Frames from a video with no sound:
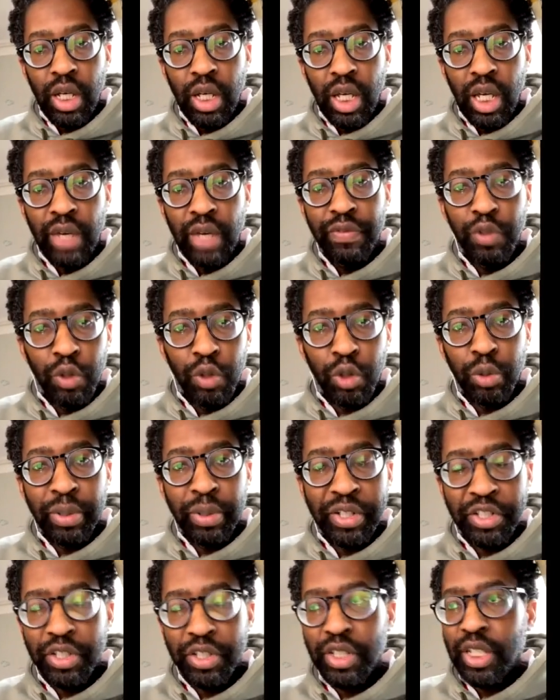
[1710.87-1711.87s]
If your
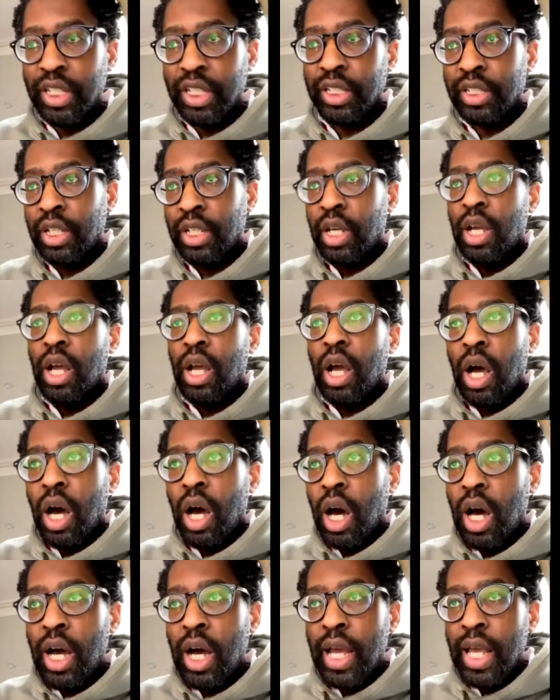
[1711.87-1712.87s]
question is,
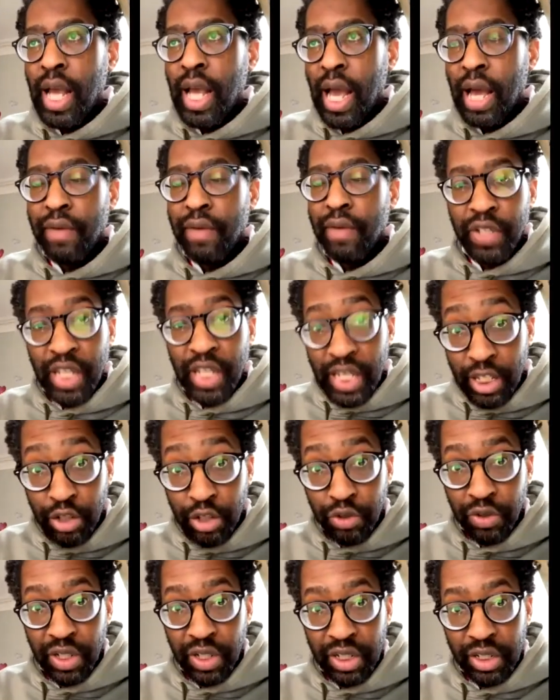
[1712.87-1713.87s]
I have an
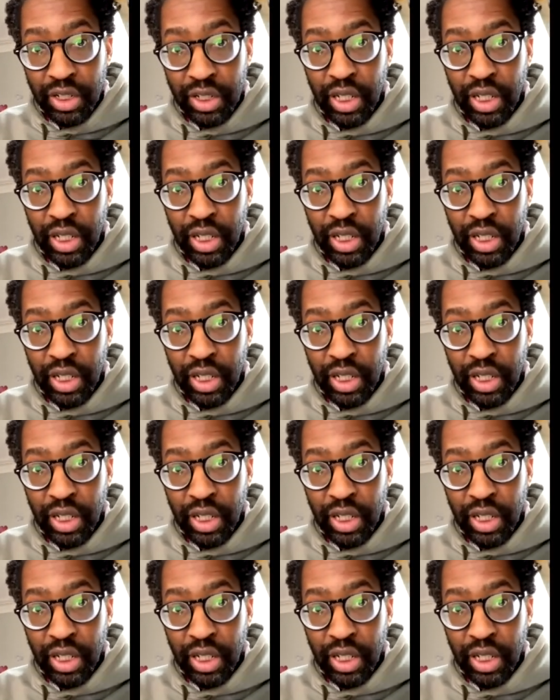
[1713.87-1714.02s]
interest